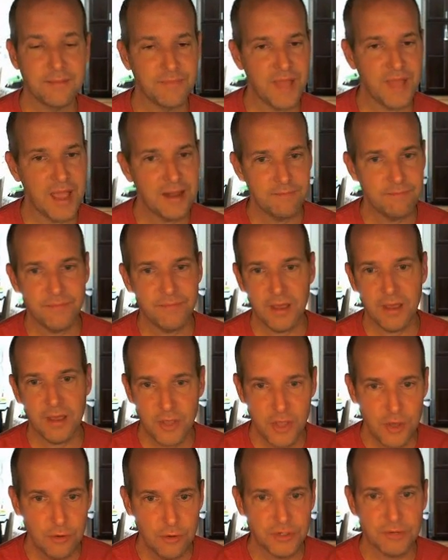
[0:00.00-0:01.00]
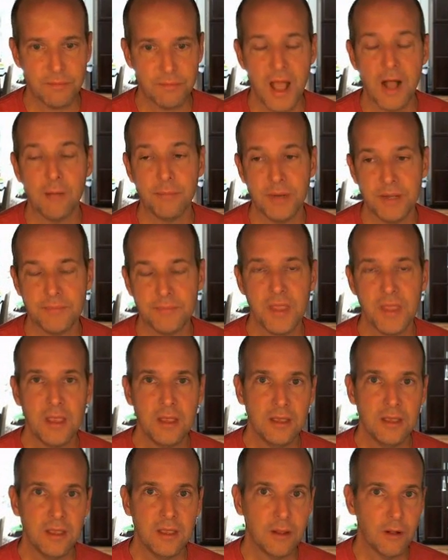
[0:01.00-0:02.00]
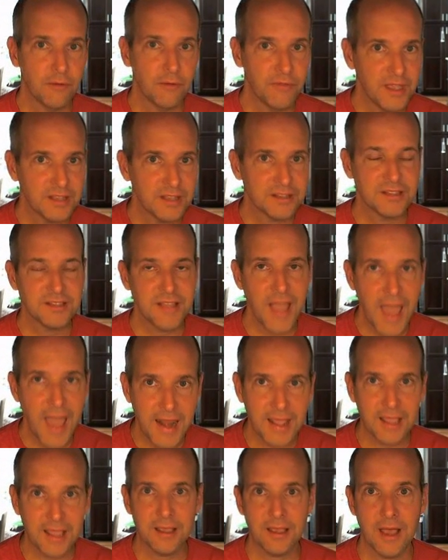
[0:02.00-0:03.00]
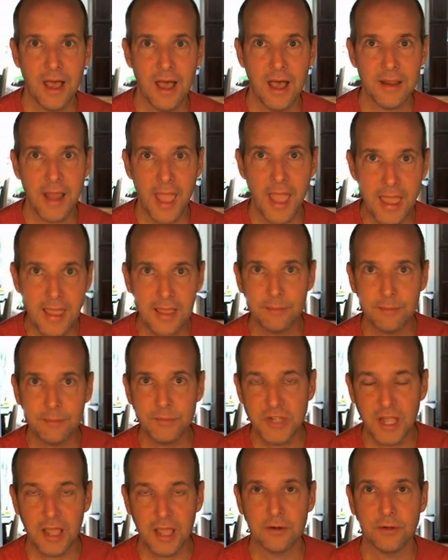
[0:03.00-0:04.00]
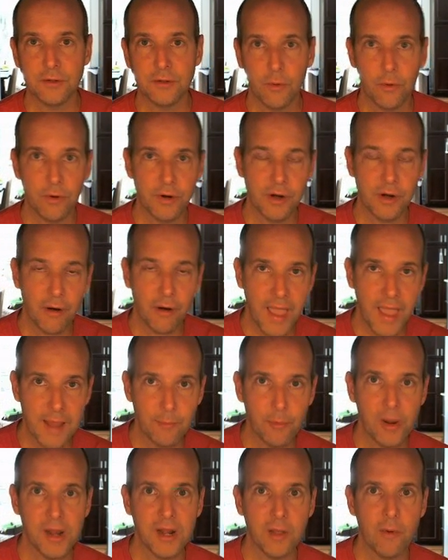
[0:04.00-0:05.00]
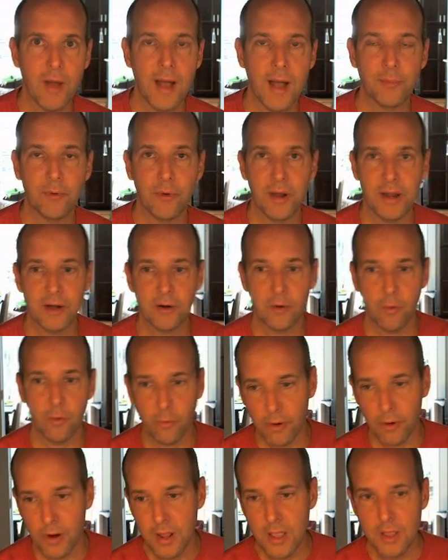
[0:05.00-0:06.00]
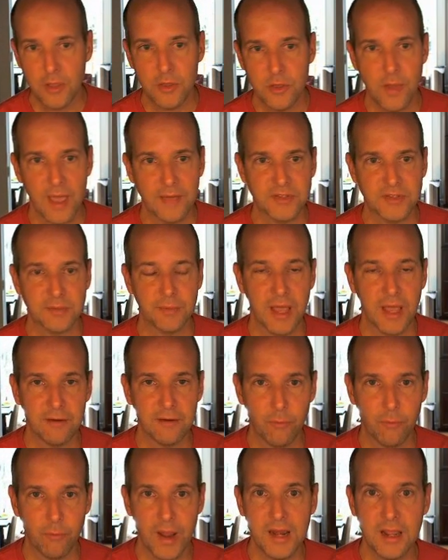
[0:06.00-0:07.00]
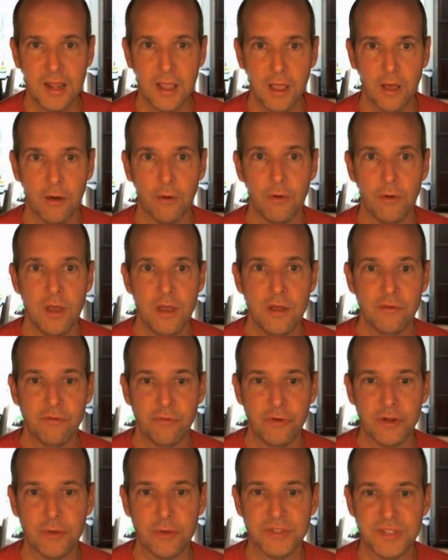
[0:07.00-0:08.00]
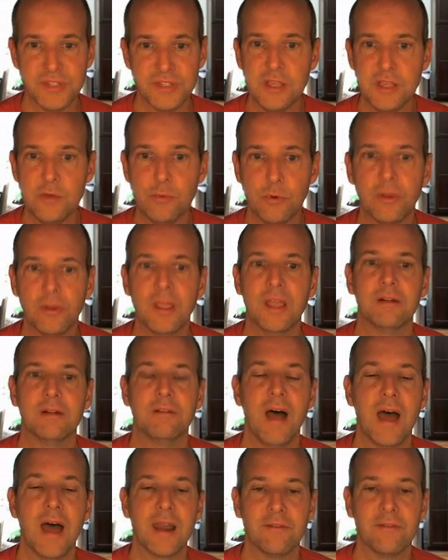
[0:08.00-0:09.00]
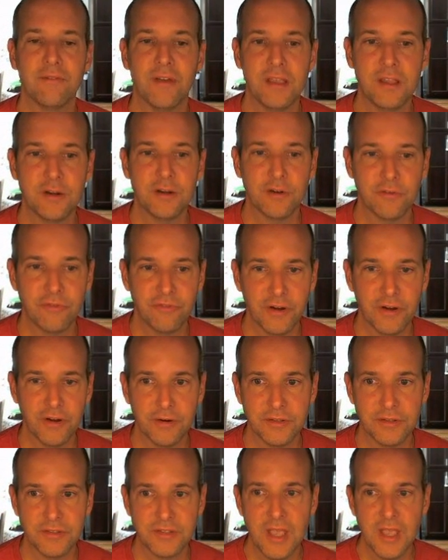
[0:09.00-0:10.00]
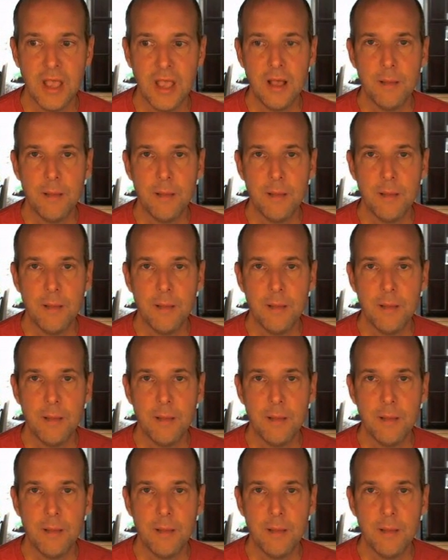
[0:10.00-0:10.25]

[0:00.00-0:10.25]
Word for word: Not a huge amount, but you know, if you get static on AM channel or your ham radio operator or you have some kind of radio frequency, you will get a lot of uh, interference.